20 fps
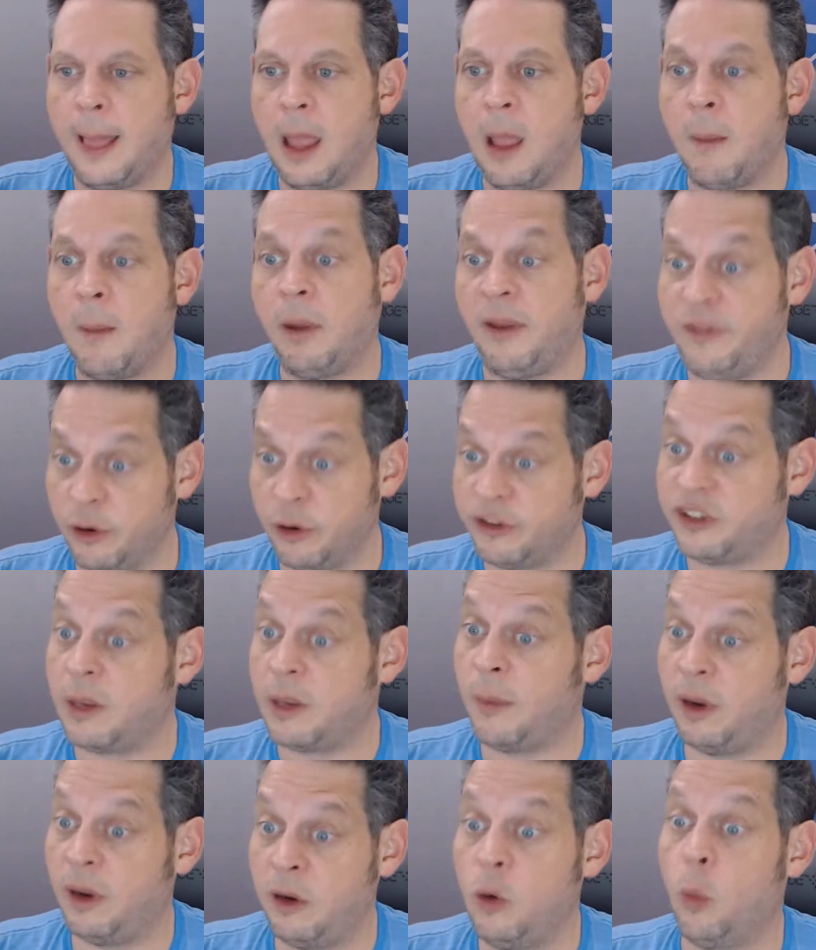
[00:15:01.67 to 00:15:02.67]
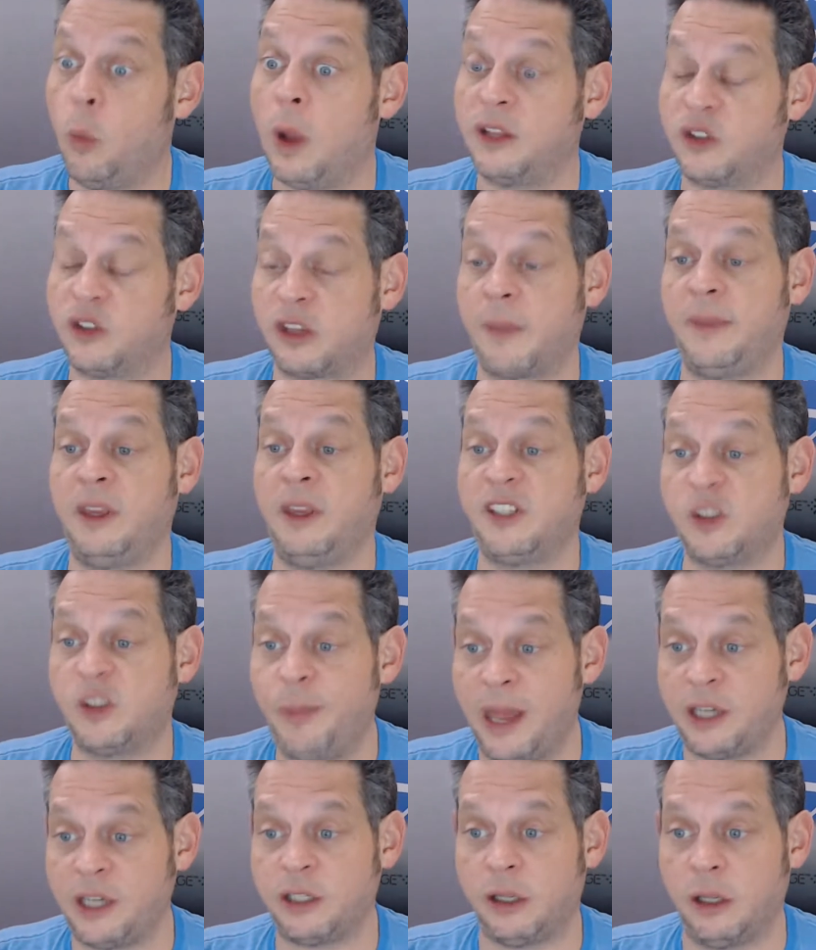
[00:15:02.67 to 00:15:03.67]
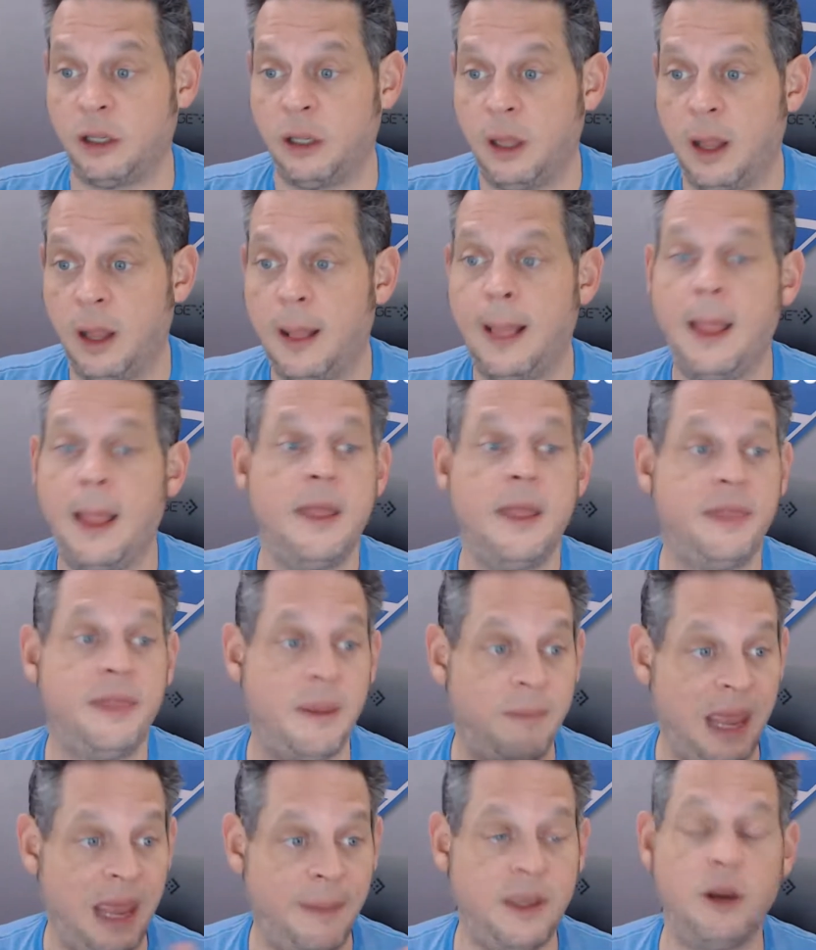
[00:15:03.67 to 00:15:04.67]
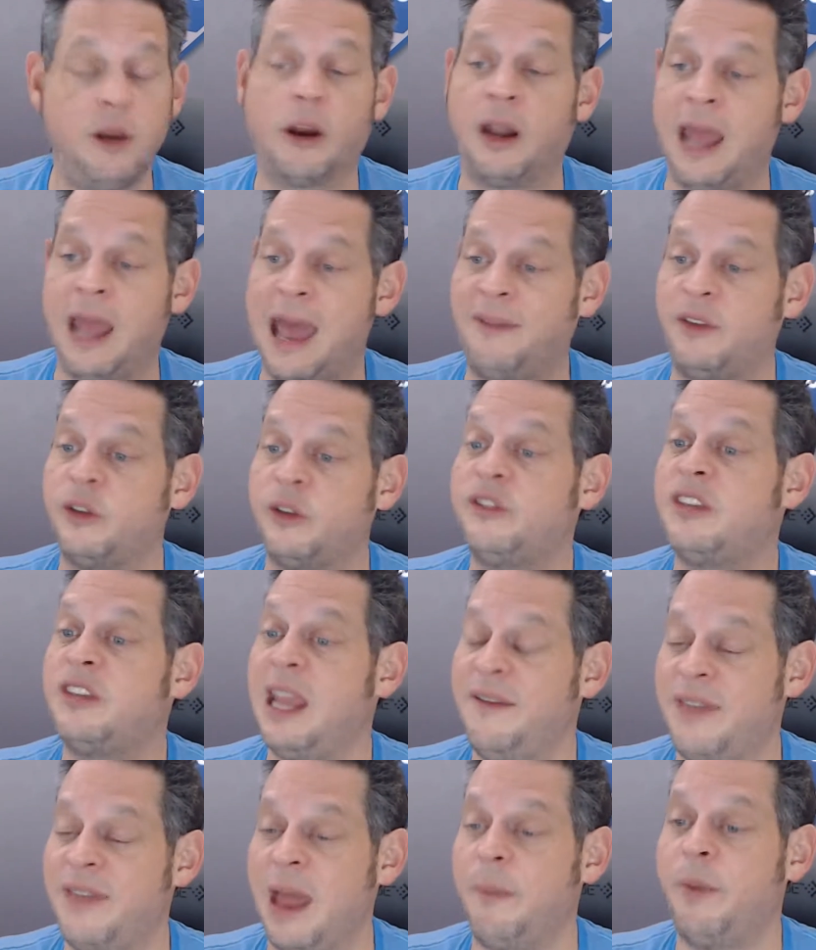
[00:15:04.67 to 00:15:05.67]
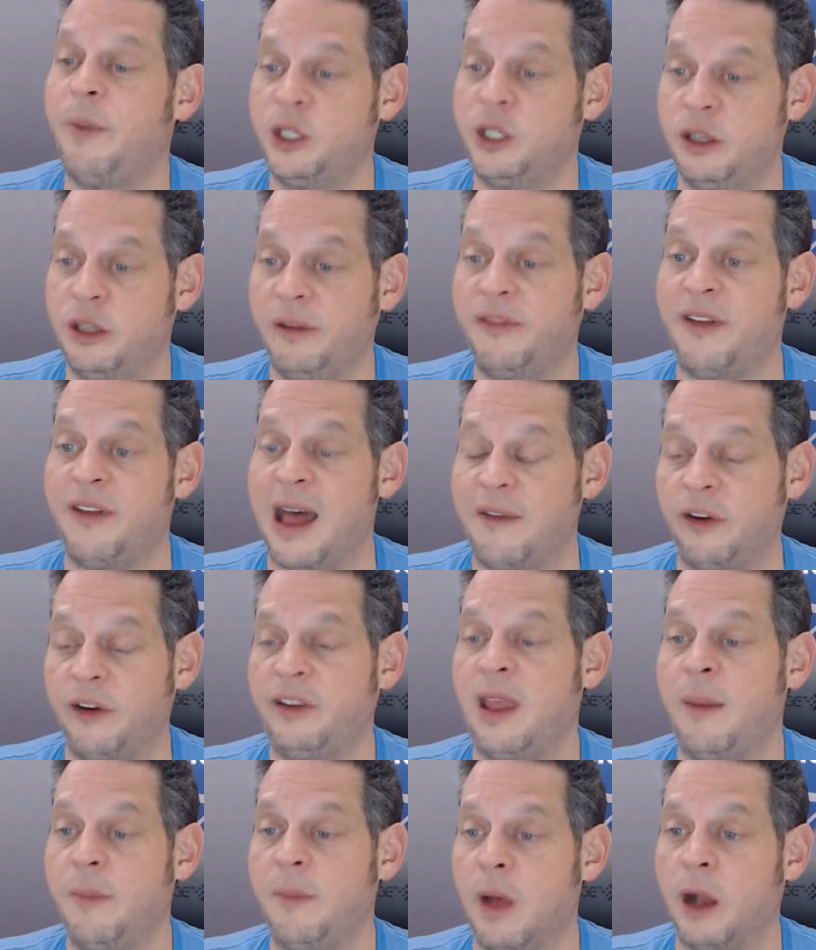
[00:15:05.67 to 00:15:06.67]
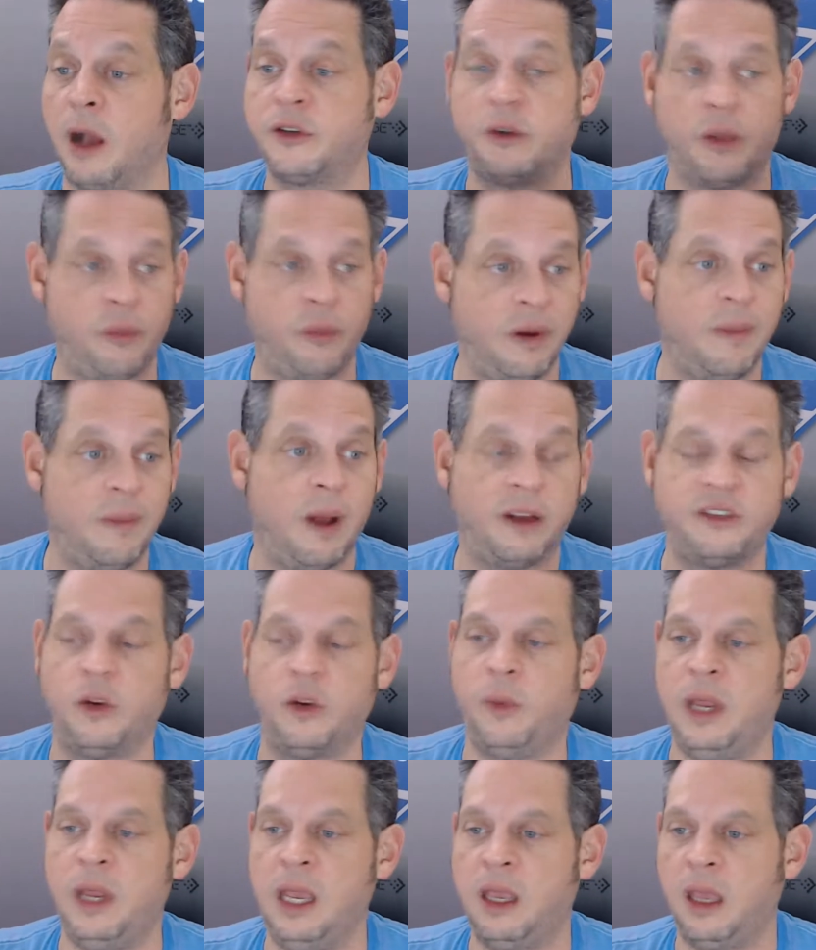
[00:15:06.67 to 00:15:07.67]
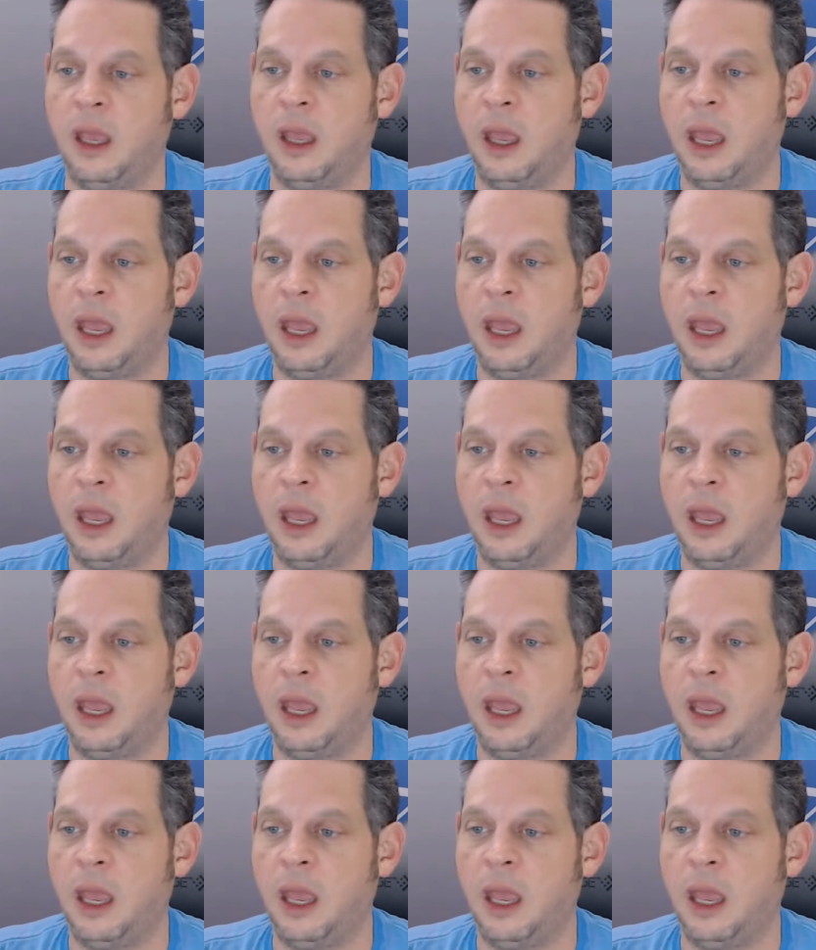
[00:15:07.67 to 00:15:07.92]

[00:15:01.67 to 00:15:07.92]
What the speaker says: But if you're someone who wants something special, then maybe you're going to have to save that budget of $5 or $10 or $3 a week.